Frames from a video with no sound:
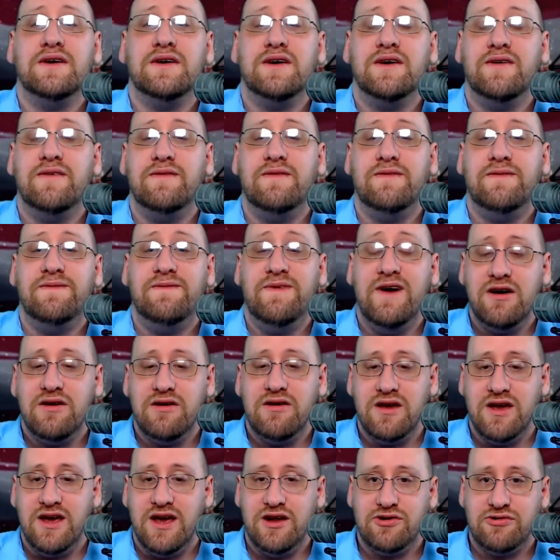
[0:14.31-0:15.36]

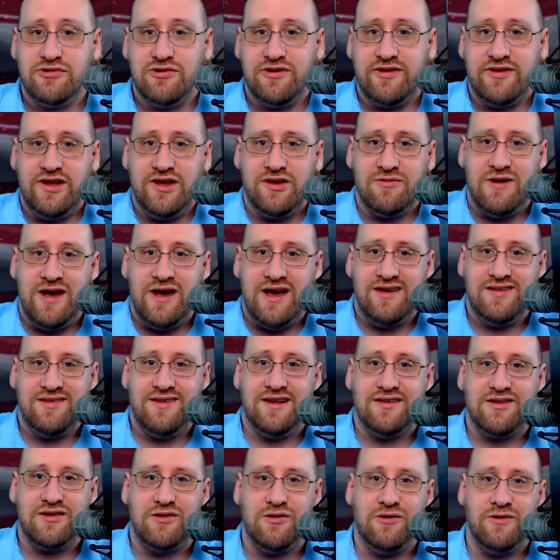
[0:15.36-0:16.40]
very interesting race
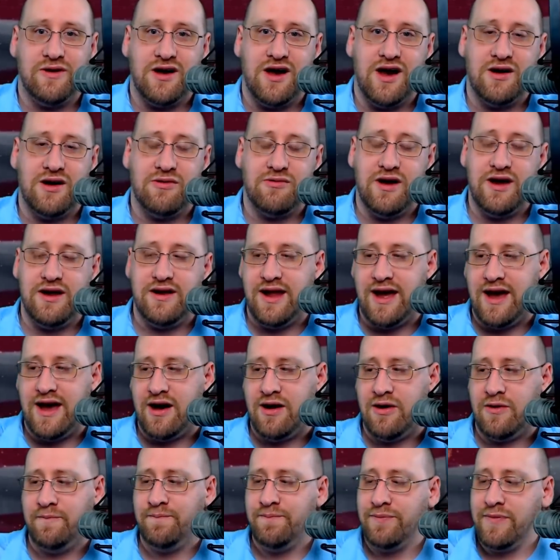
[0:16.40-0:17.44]
that's going on right
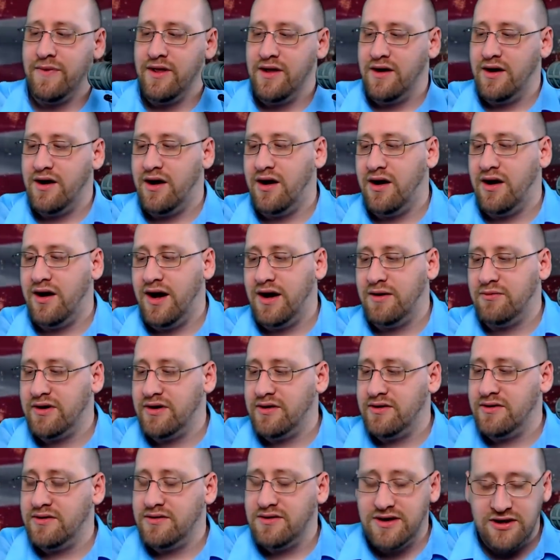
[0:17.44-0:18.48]
now. Uh, I want
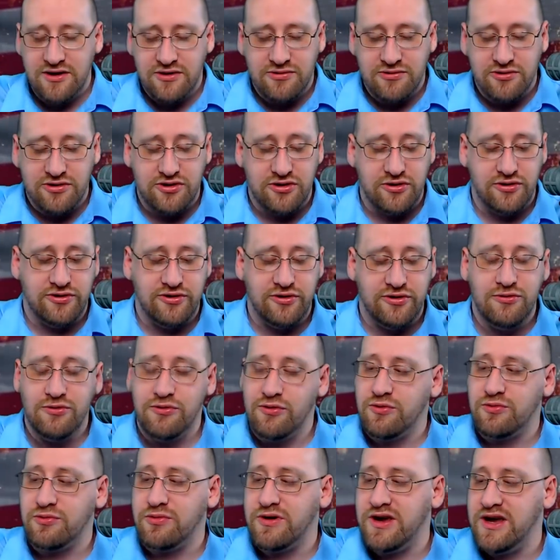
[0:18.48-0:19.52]
to introduce you
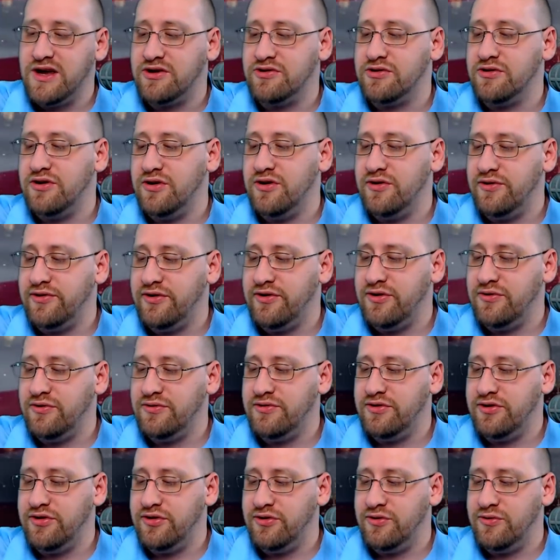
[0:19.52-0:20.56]
or reintroduce you
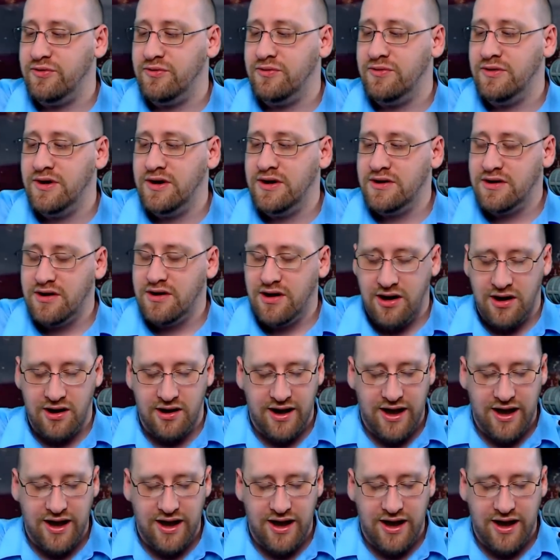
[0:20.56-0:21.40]
to uh,